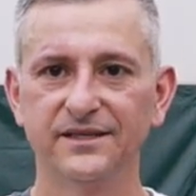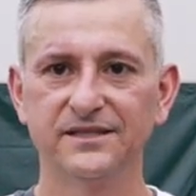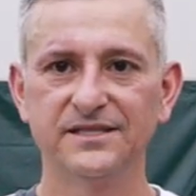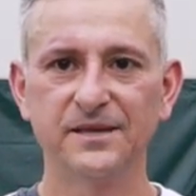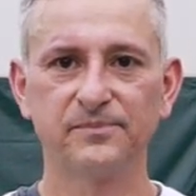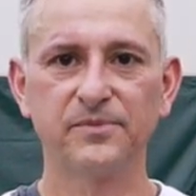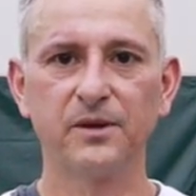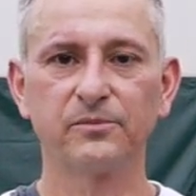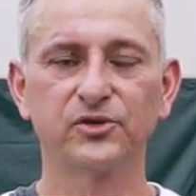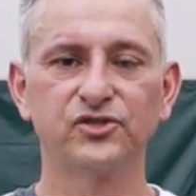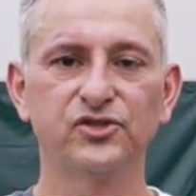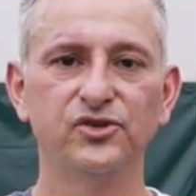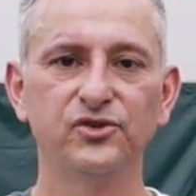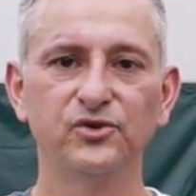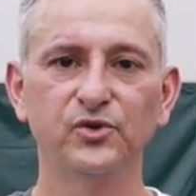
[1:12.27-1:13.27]
Tip number
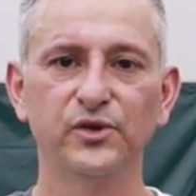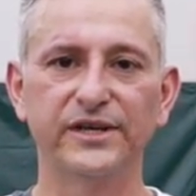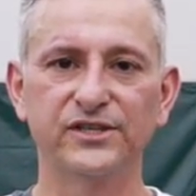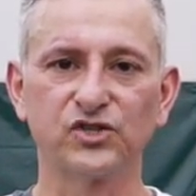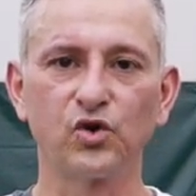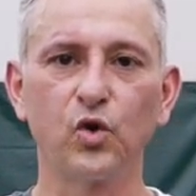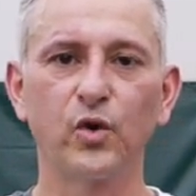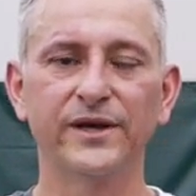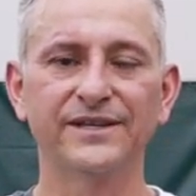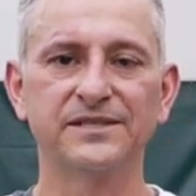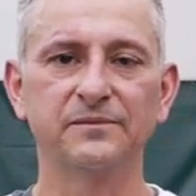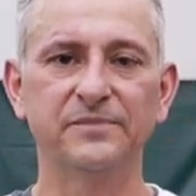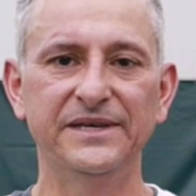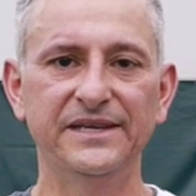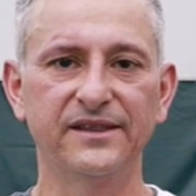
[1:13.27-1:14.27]
2 is going
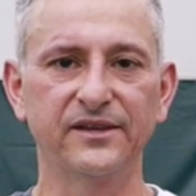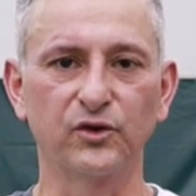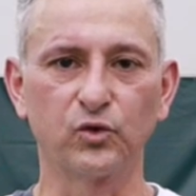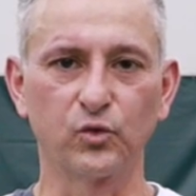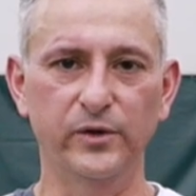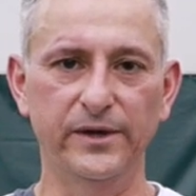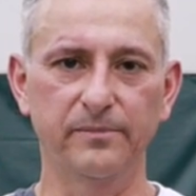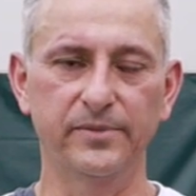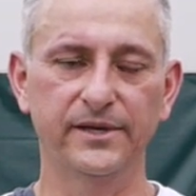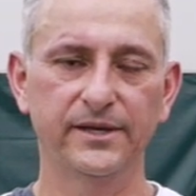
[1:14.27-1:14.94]
to be the grip.